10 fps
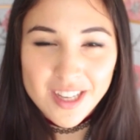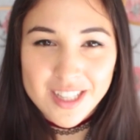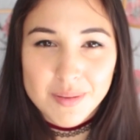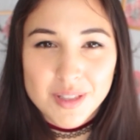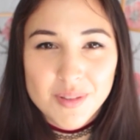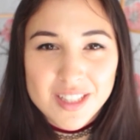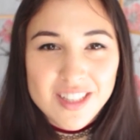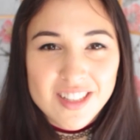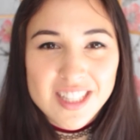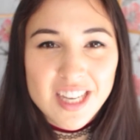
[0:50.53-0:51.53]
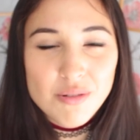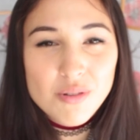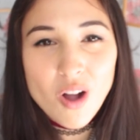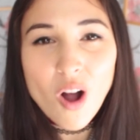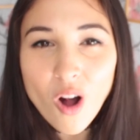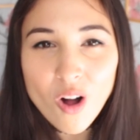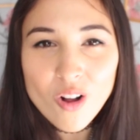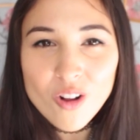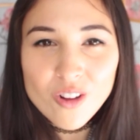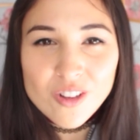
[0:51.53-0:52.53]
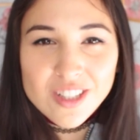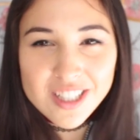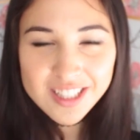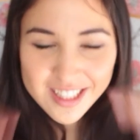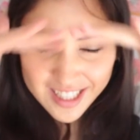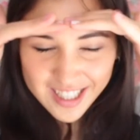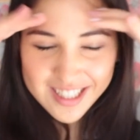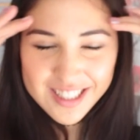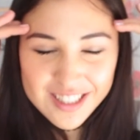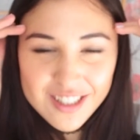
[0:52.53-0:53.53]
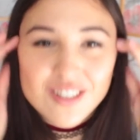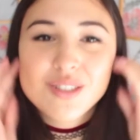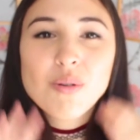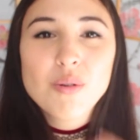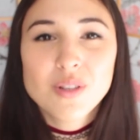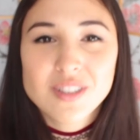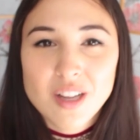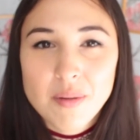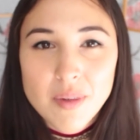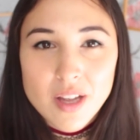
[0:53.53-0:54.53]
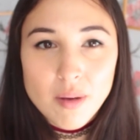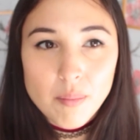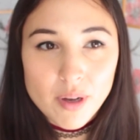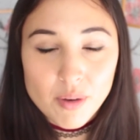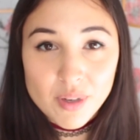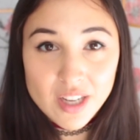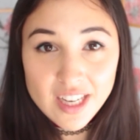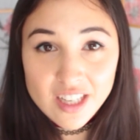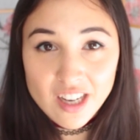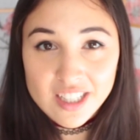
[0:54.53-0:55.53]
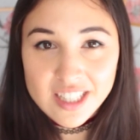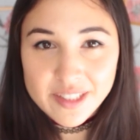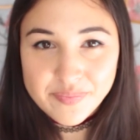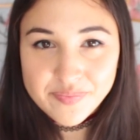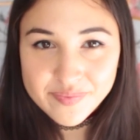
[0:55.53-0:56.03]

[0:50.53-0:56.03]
especially when it starts to get all cold and it just looks awesome. But when I cut it,